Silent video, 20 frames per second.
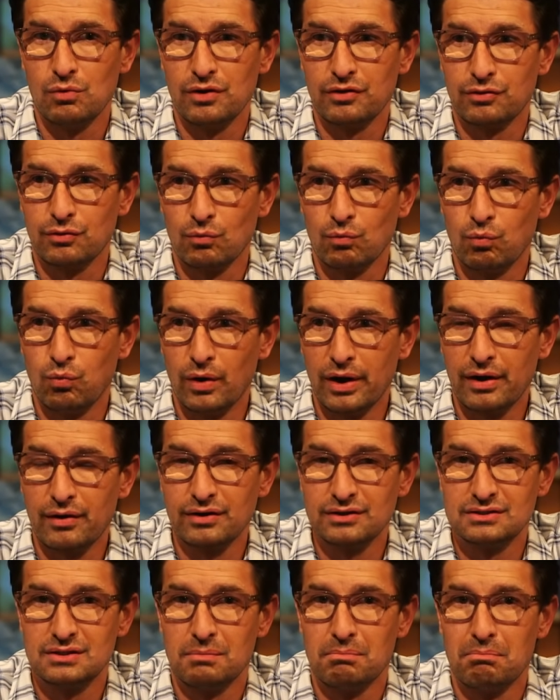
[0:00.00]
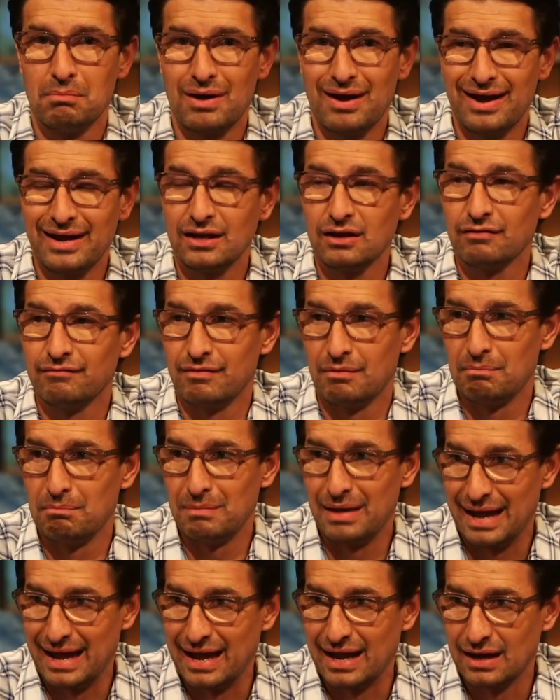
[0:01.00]
with where is the mind of a
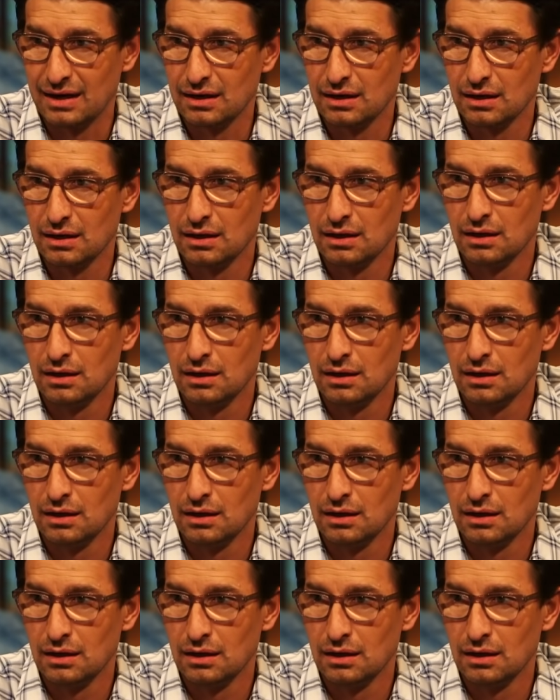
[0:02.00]
man